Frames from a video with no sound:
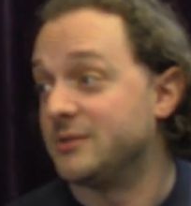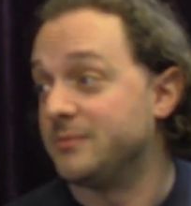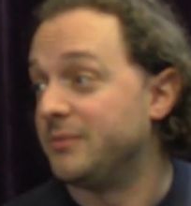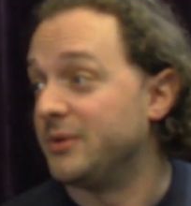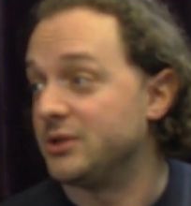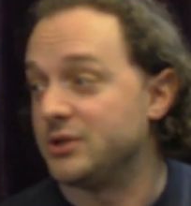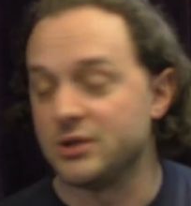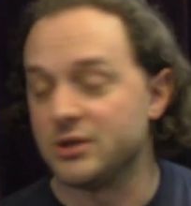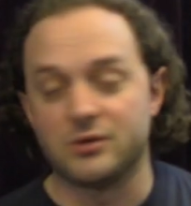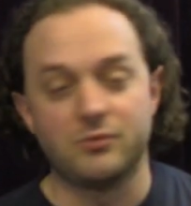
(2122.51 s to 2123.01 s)

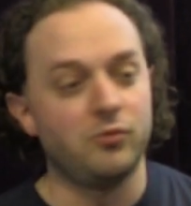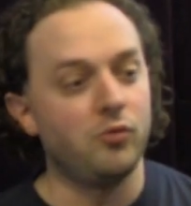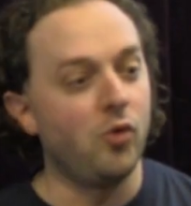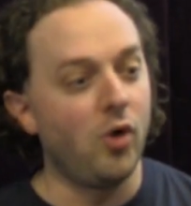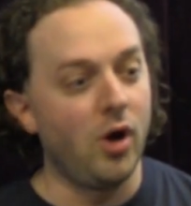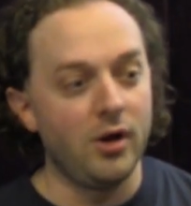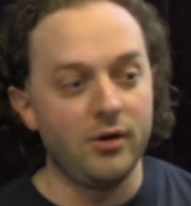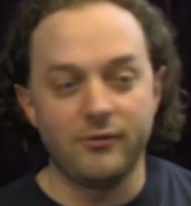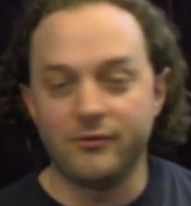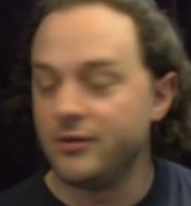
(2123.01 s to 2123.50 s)
but just
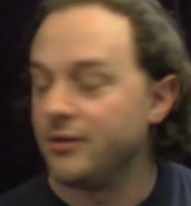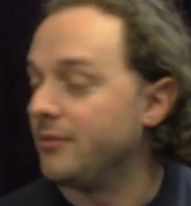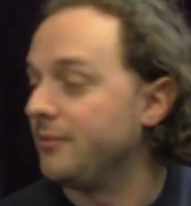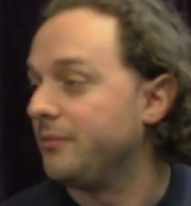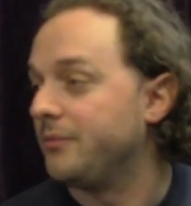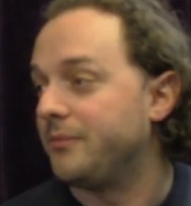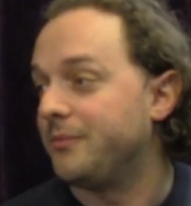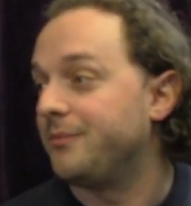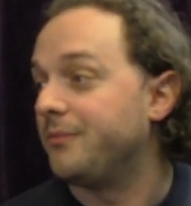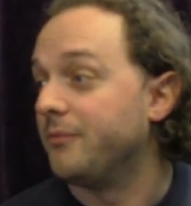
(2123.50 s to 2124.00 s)
one of the
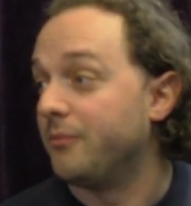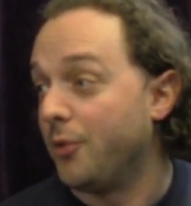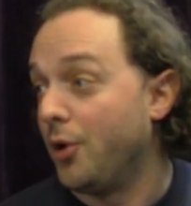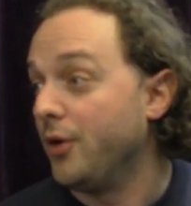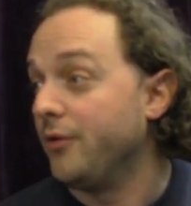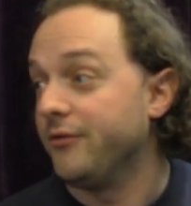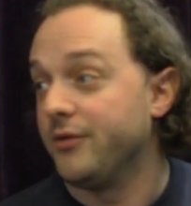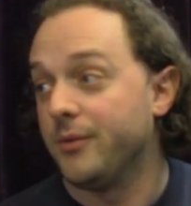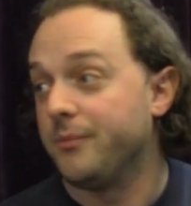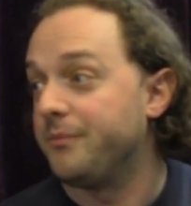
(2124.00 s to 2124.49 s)
one
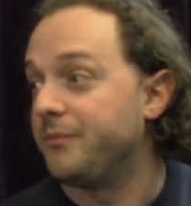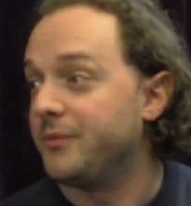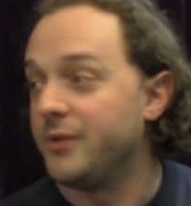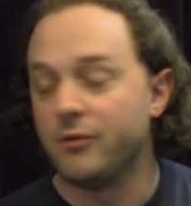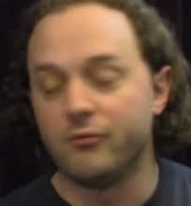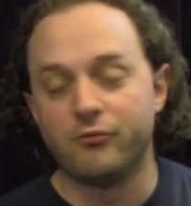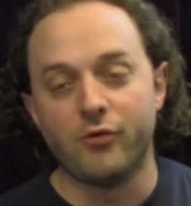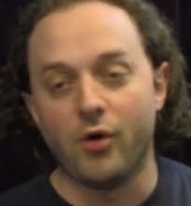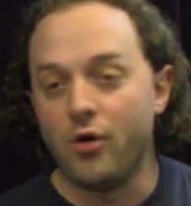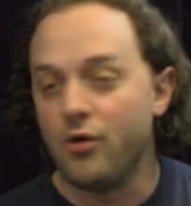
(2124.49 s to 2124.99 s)
of the, the
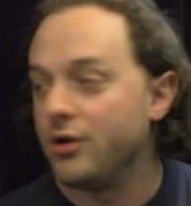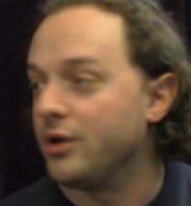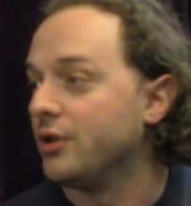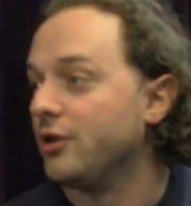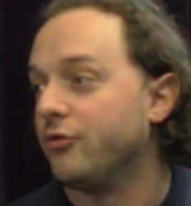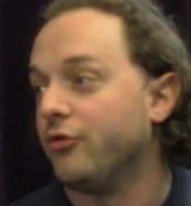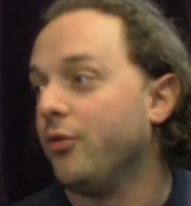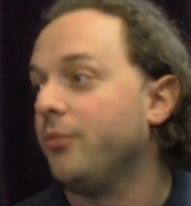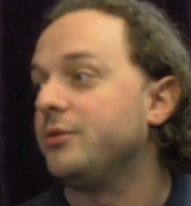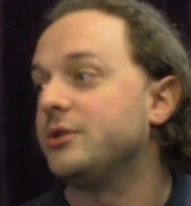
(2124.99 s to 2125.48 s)
rogue in the
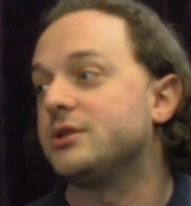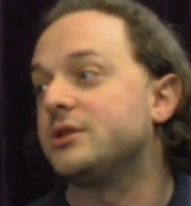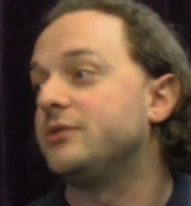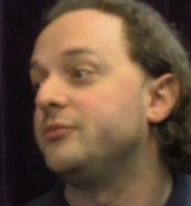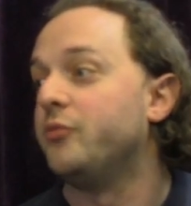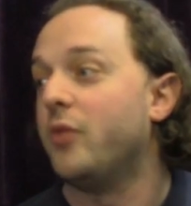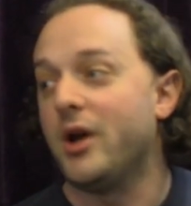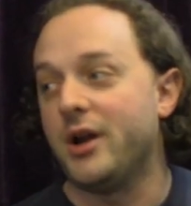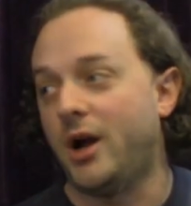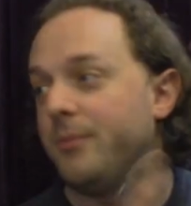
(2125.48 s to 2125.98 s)
group just
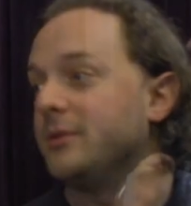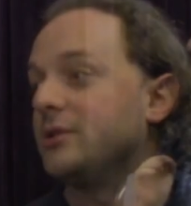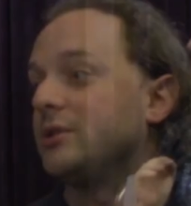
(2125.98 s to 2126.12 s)
went up and